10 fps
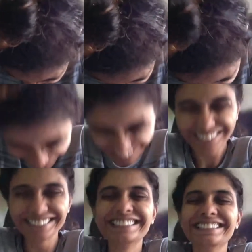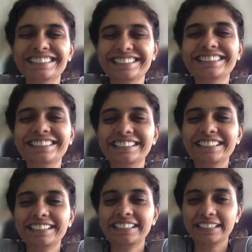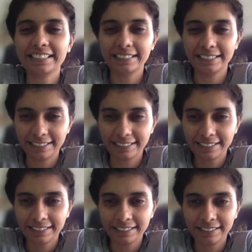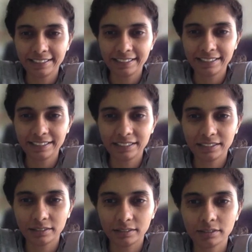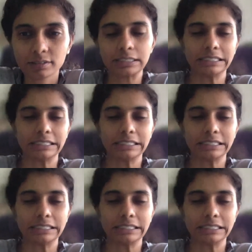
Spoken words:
(not speaking)